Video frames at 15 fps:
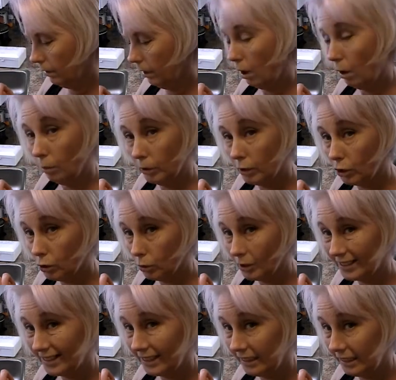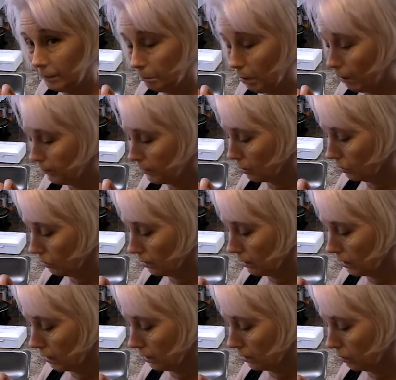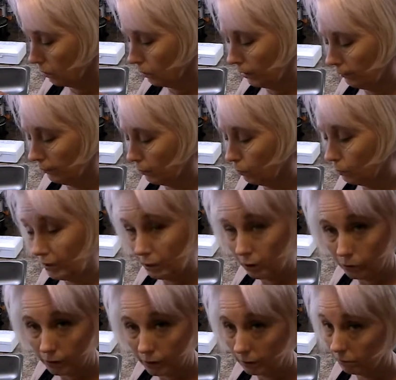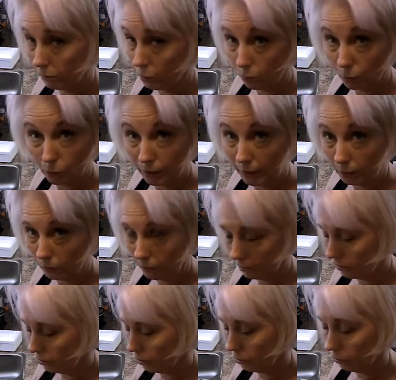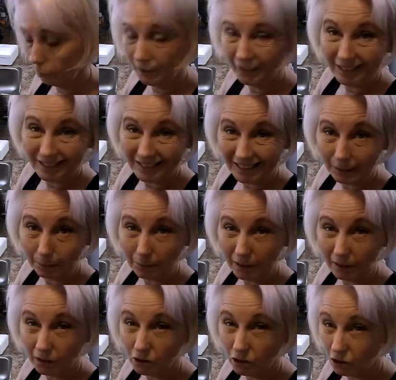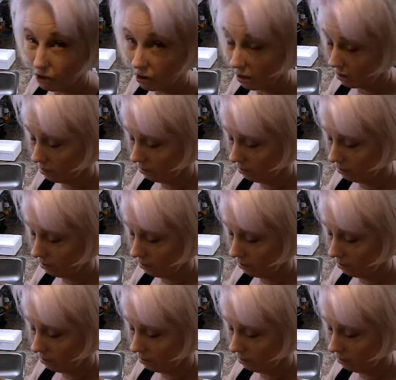Always use a clean popsicle stick. Don't ever reuse it, throw it out because you don't want to contaminate your jar,